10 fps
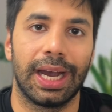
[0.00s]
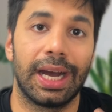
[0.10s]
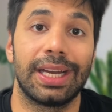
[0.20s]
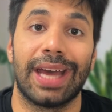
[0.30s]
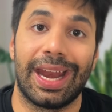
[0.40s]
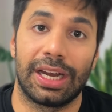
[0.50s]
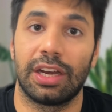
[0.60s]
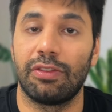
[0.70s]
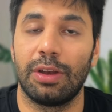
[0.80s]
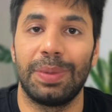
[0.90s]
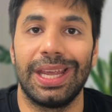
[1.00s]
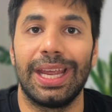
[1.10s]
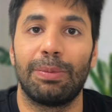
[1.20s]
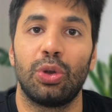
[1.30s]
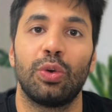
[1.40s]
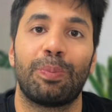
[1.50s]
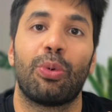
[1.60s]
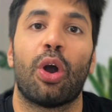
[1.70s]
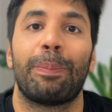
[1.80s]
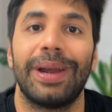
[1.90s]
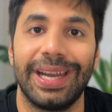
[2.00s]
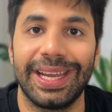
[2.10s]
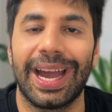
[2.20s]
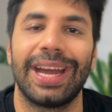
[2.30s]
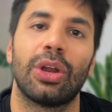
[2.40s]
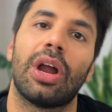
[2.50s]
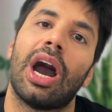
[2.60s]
a director will be able to properly guide on